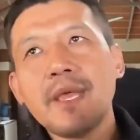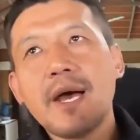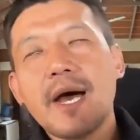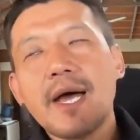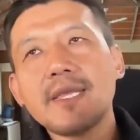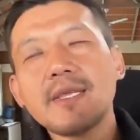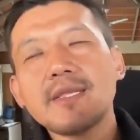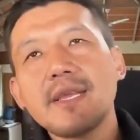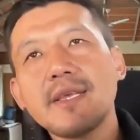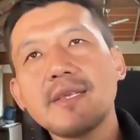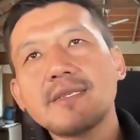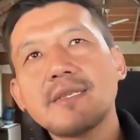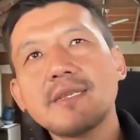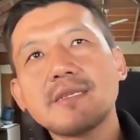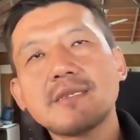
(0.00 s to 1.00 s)
I think
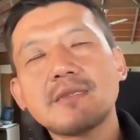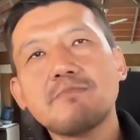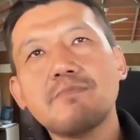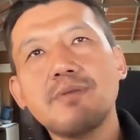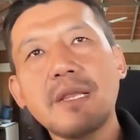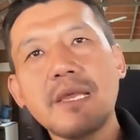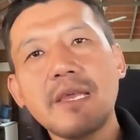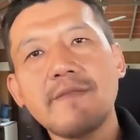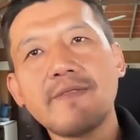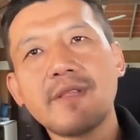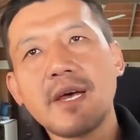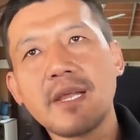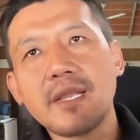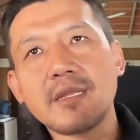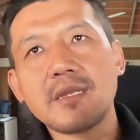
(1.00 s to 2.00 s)
there's this belief
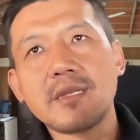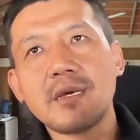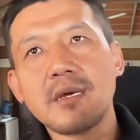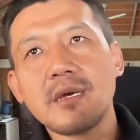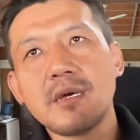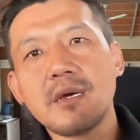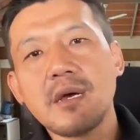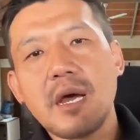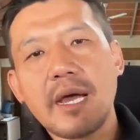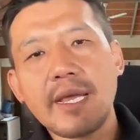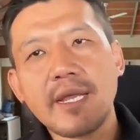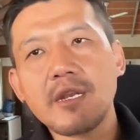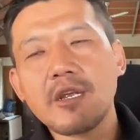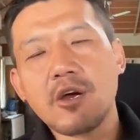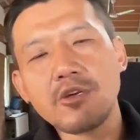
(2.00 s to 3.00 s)
that I
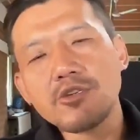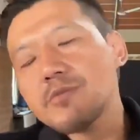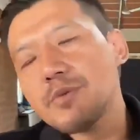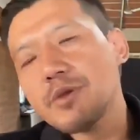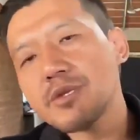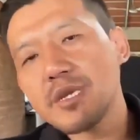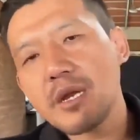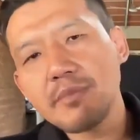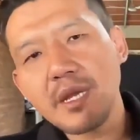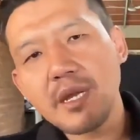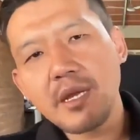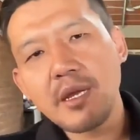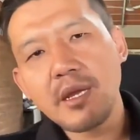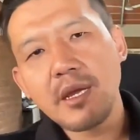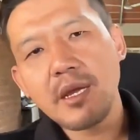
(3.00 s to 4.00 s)
can contribute
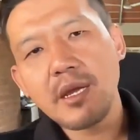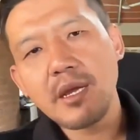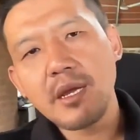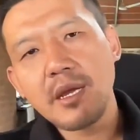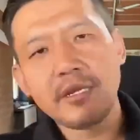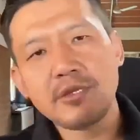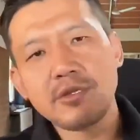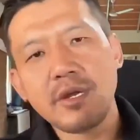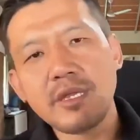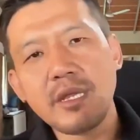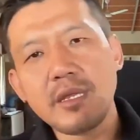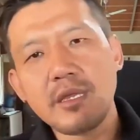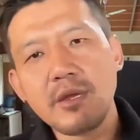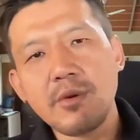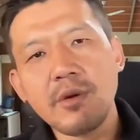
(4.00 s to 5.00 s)
something, and so I
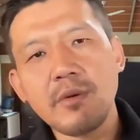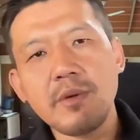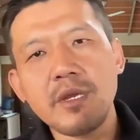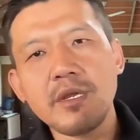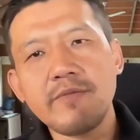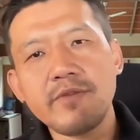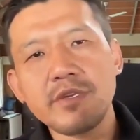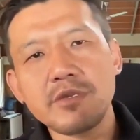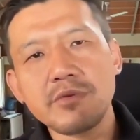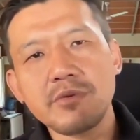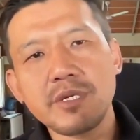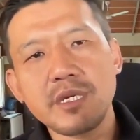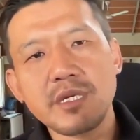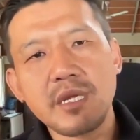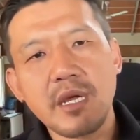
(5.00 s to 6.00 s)
think there were individuals who
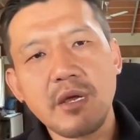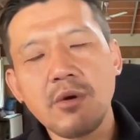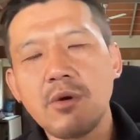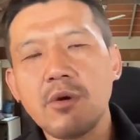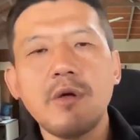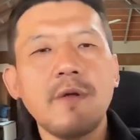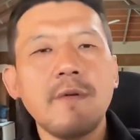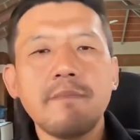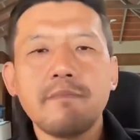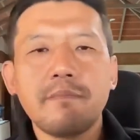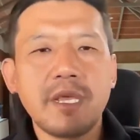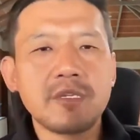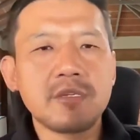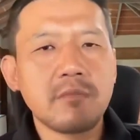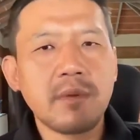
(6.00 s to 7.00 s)
were just like, oh,
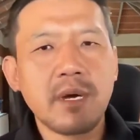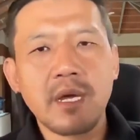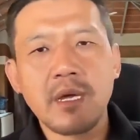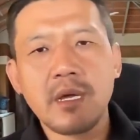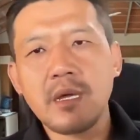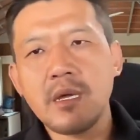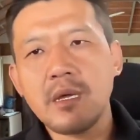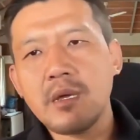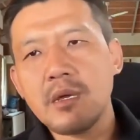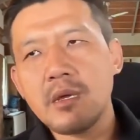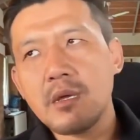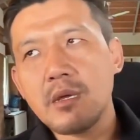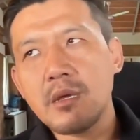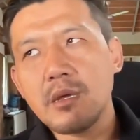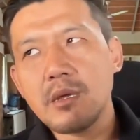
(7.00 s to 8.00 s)
based on
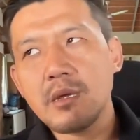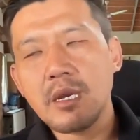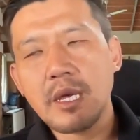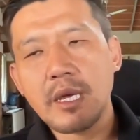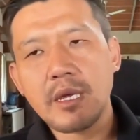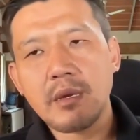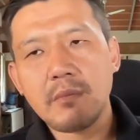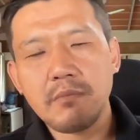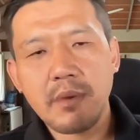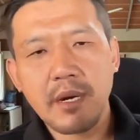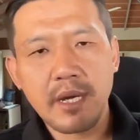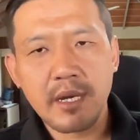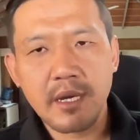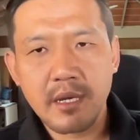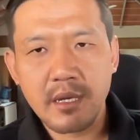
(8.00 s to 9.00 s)
my like
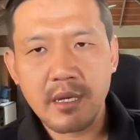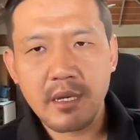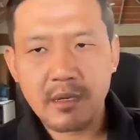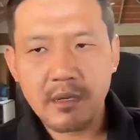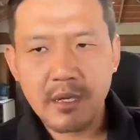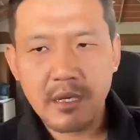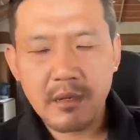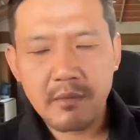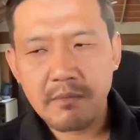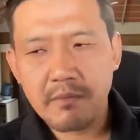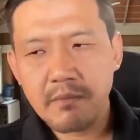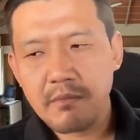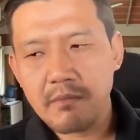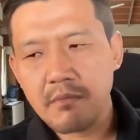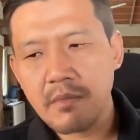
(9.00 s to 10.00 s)

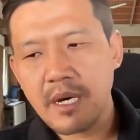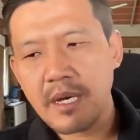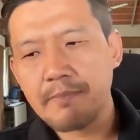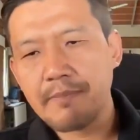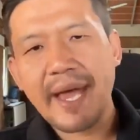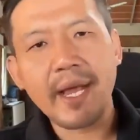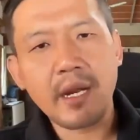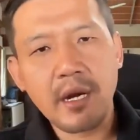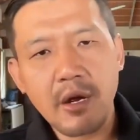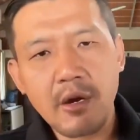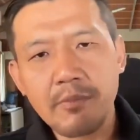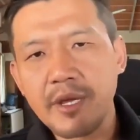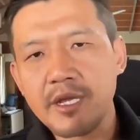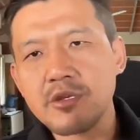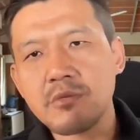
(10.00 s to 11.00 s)
my
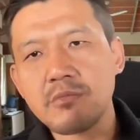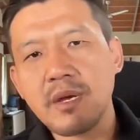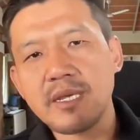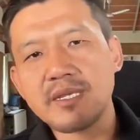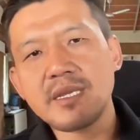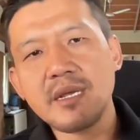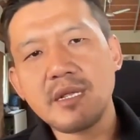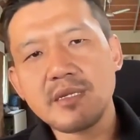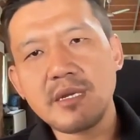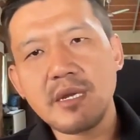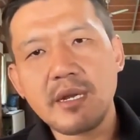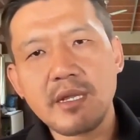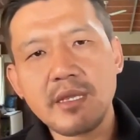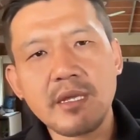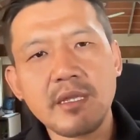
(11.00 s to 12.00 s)
background, based on my skill
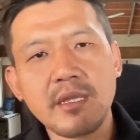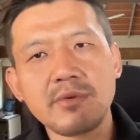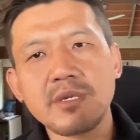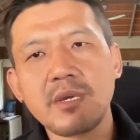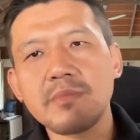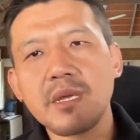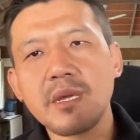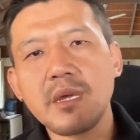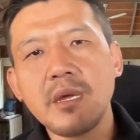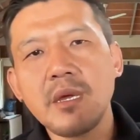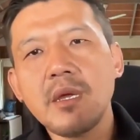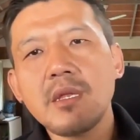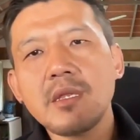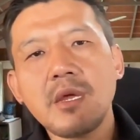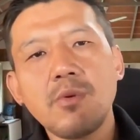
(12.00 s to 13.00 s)
set, I think there
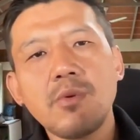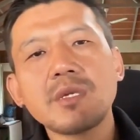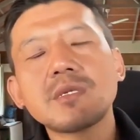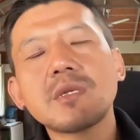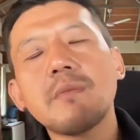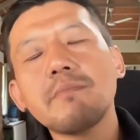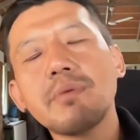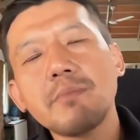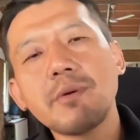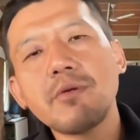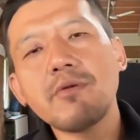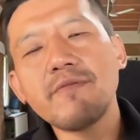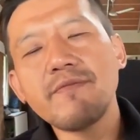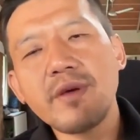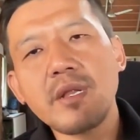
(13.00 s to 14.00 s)
were some people
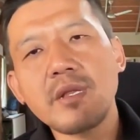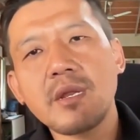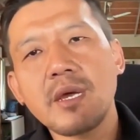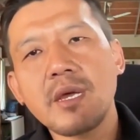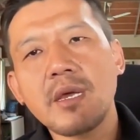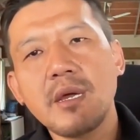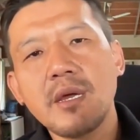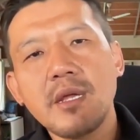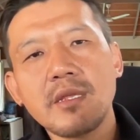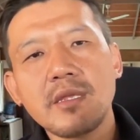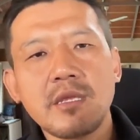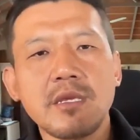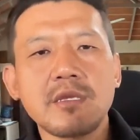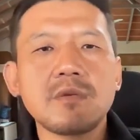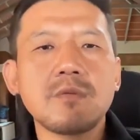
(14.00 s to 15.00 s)
who felt like
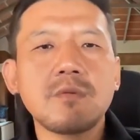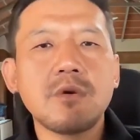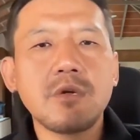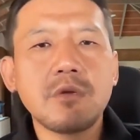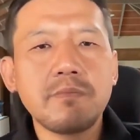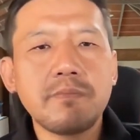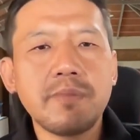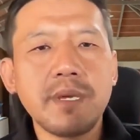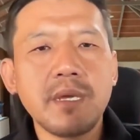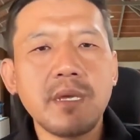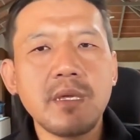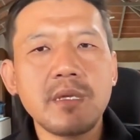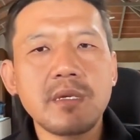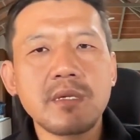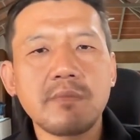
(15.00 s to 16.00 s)
this could
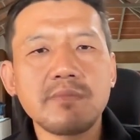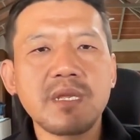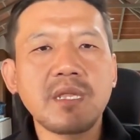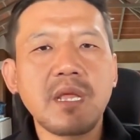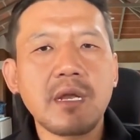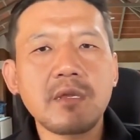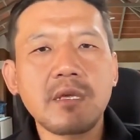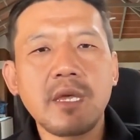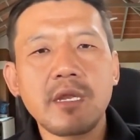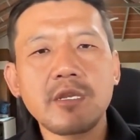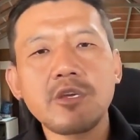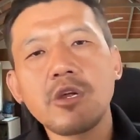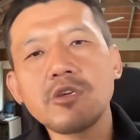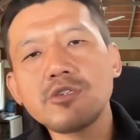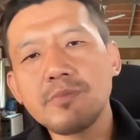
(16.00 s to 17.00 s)
be something that can
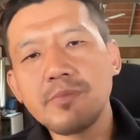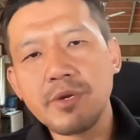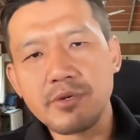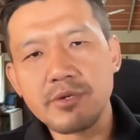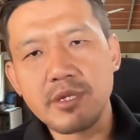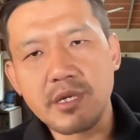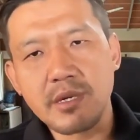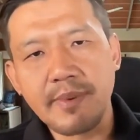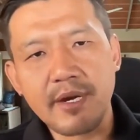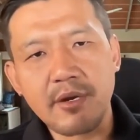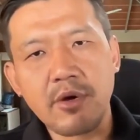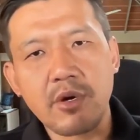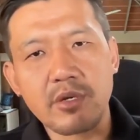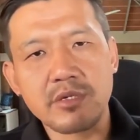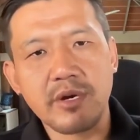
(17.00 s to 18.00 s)
contribute to the Tibetan
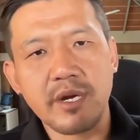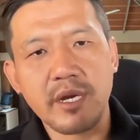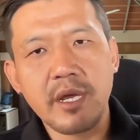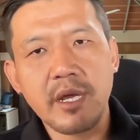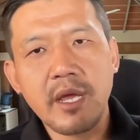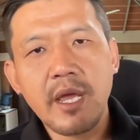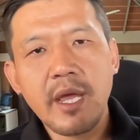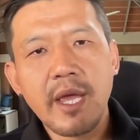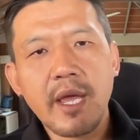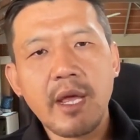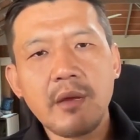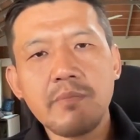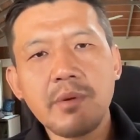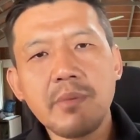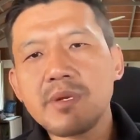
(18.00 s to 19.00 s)
cause, right?
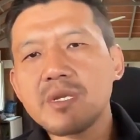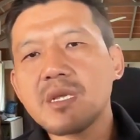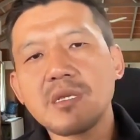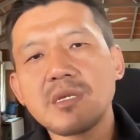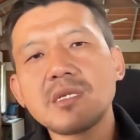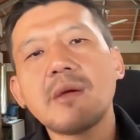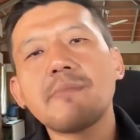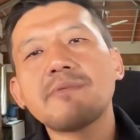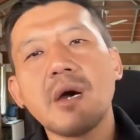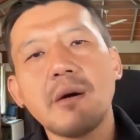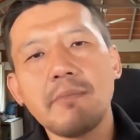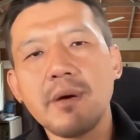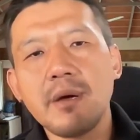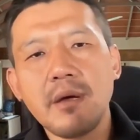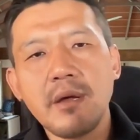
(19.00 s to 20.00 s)
And people just stepped
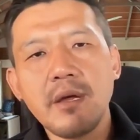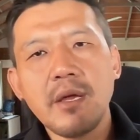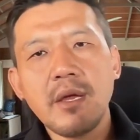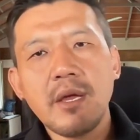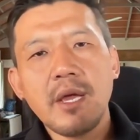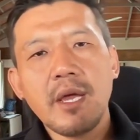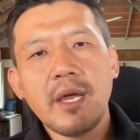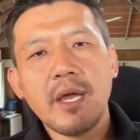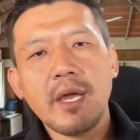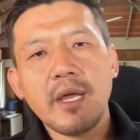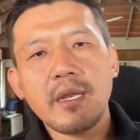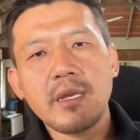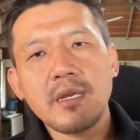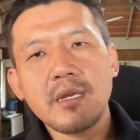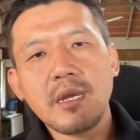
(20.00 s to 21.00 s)
up.
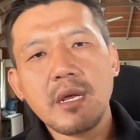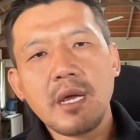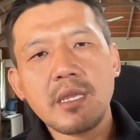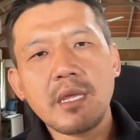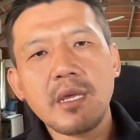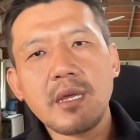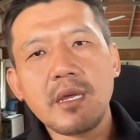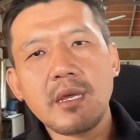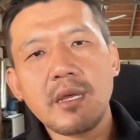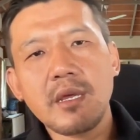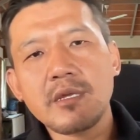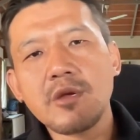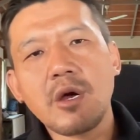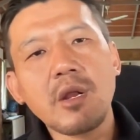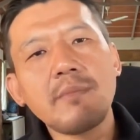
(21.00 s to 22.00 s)
And I think
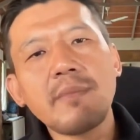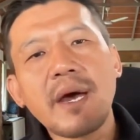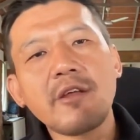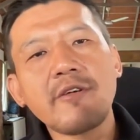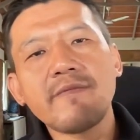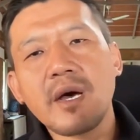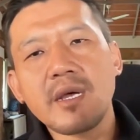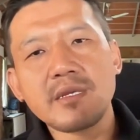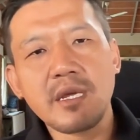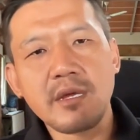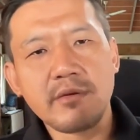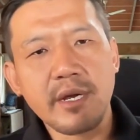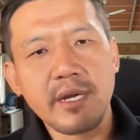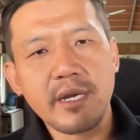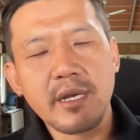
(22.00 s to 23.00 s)
it's all a matter of asking,
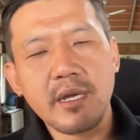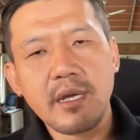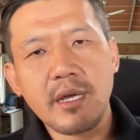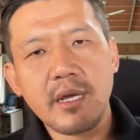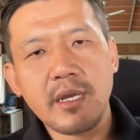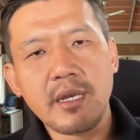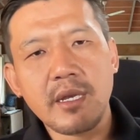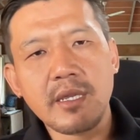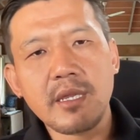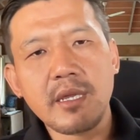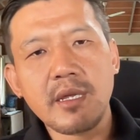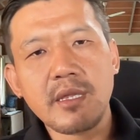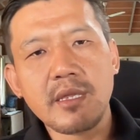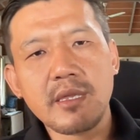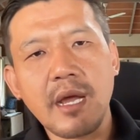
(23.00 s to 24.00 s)
right? And I
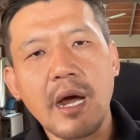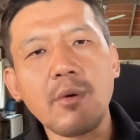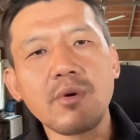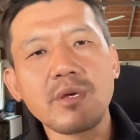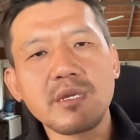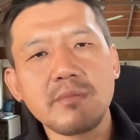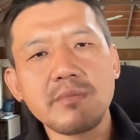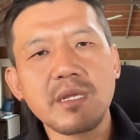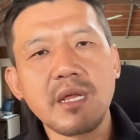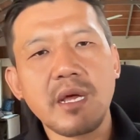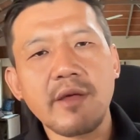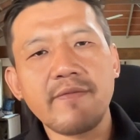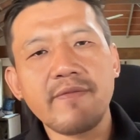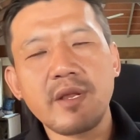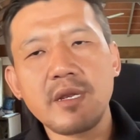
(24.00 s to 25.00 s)
think that was something that
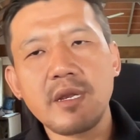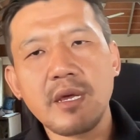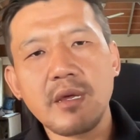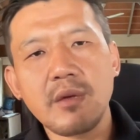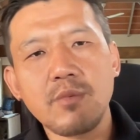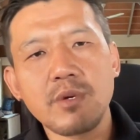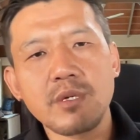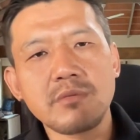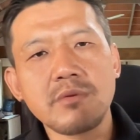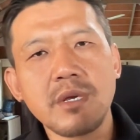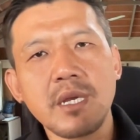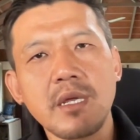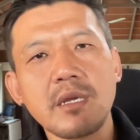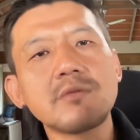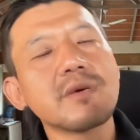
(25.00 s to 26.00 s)
I felt like was
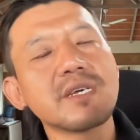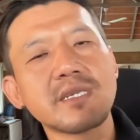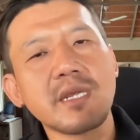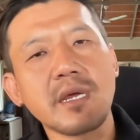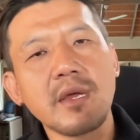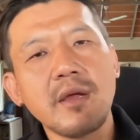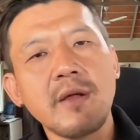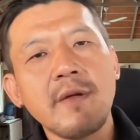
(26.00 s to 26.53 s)
really interesting.